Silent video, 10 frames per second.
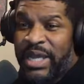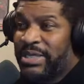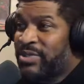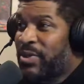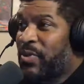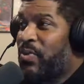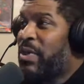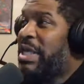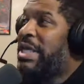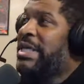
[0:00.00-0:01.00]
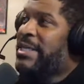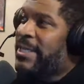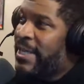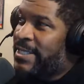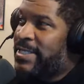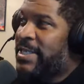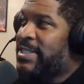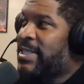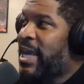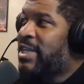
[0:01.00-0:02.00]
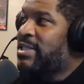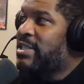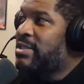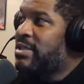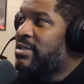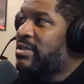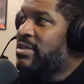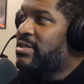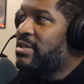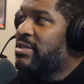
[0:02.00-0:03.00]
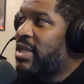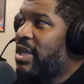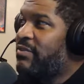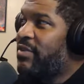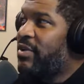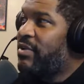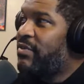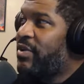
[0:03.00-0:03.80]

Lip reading: Like, so it's not a very,